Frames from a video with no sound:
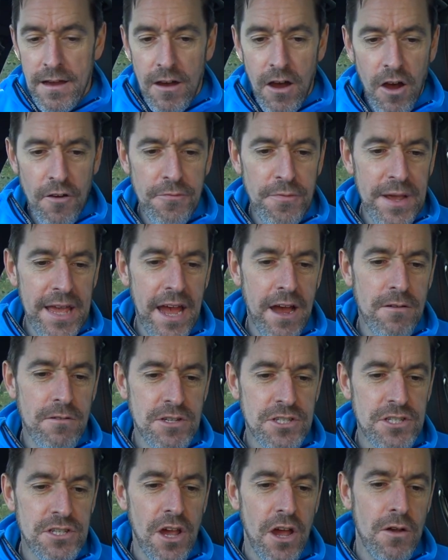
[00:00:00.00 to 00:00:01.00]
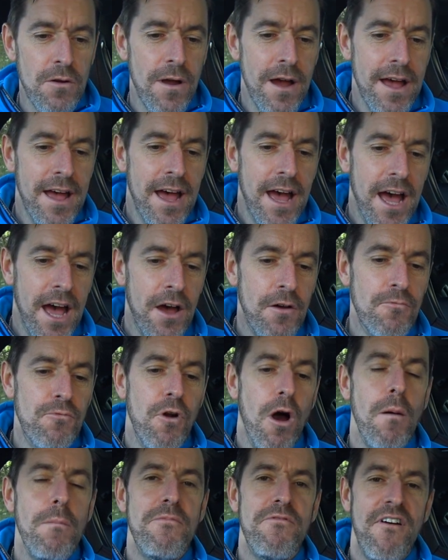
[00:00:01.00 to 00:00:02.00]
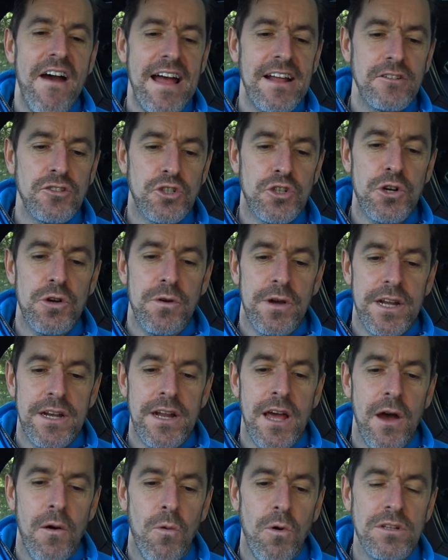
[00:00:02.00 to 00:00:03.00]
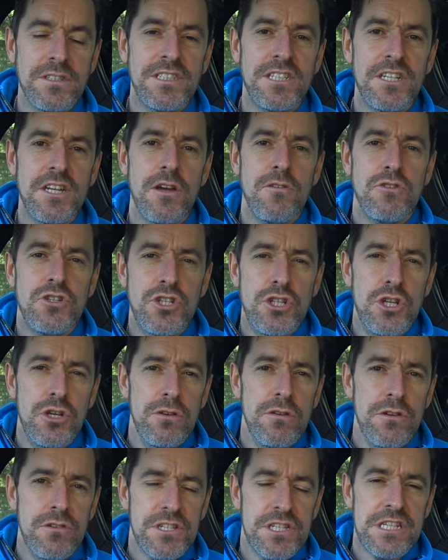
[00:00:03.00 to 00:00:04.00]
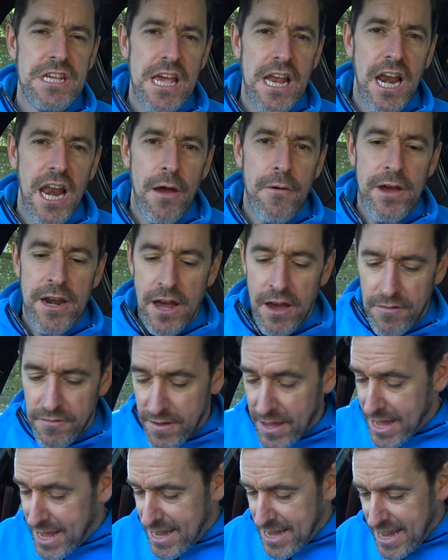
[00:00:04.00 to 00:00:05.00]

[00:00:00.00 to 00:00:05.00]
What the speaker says: Off we go. So, Rob Van Druen wanted to know, do you sit low enough?